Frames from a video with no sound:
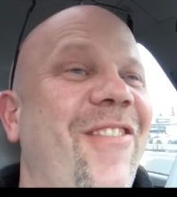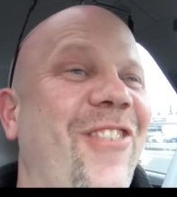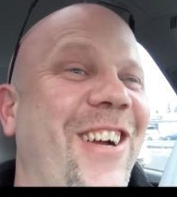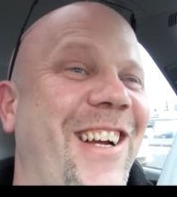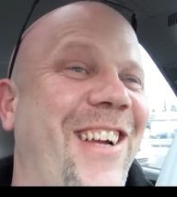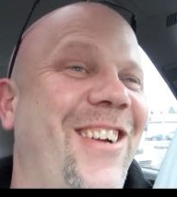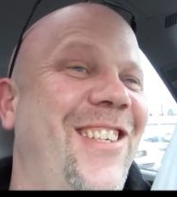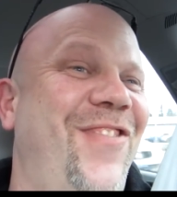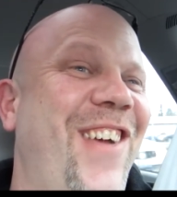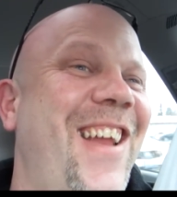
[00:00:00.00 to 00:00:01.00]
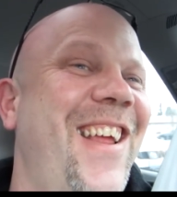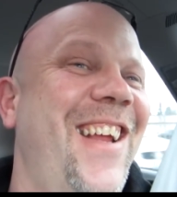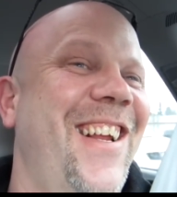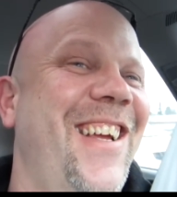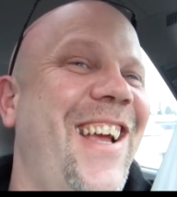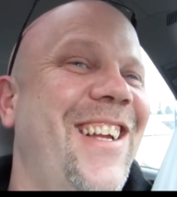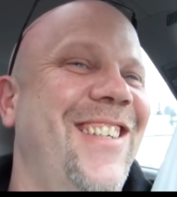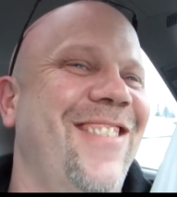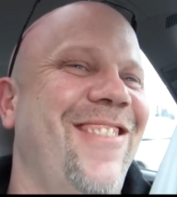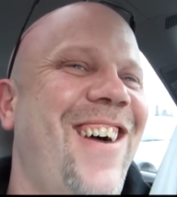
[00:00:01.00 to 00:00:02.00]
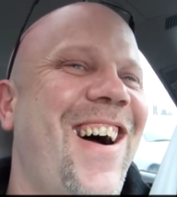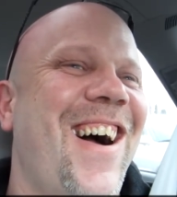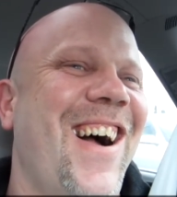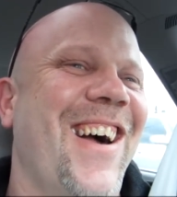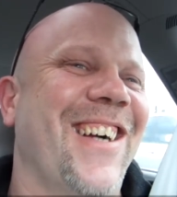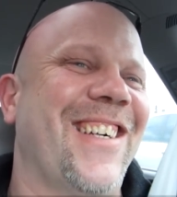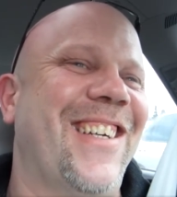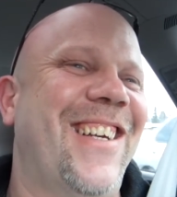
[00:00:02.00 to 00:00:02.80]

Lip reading: We're gonna go spend it and get drunk